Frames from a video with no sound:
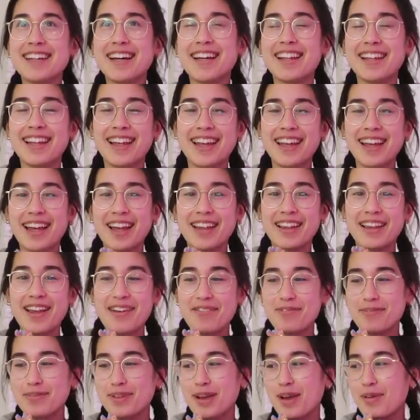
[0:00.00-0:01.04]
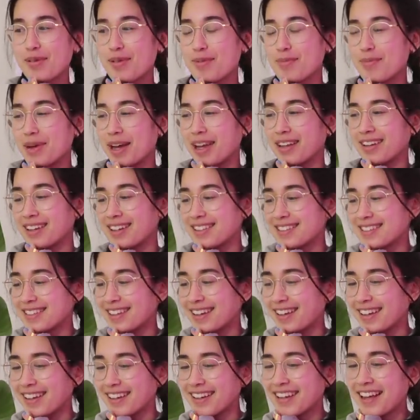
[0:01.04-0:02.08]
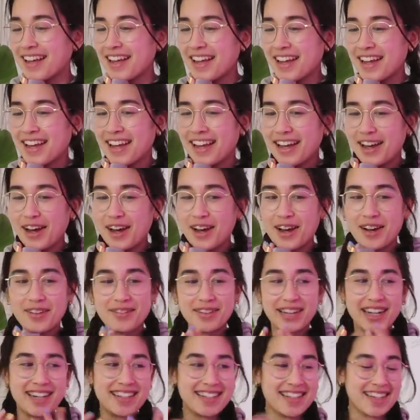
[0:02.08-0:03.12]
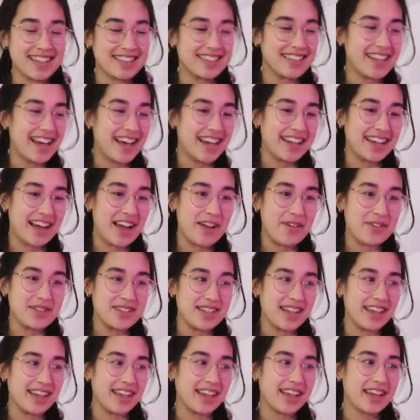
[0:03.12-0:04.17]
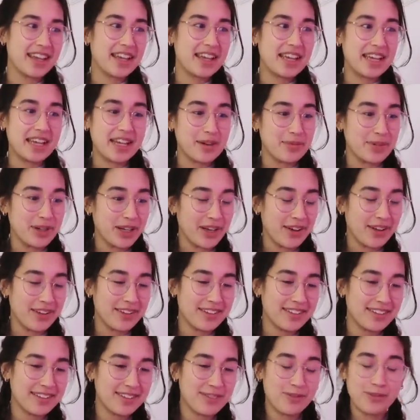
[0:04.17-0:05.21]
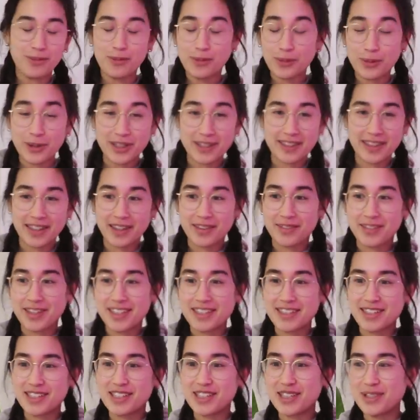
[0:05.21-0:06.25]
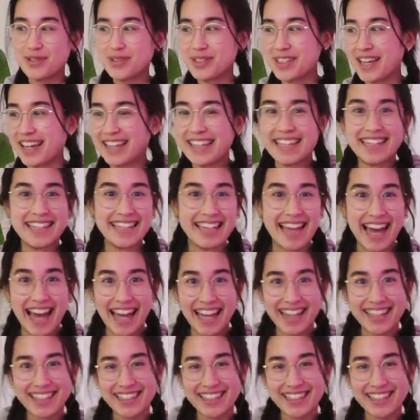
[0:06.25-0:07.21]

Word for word: at like 11pm in bed last night um, uh, and I texted Anna, I was like, hear me out. What do you think of this? And she was like, yeah,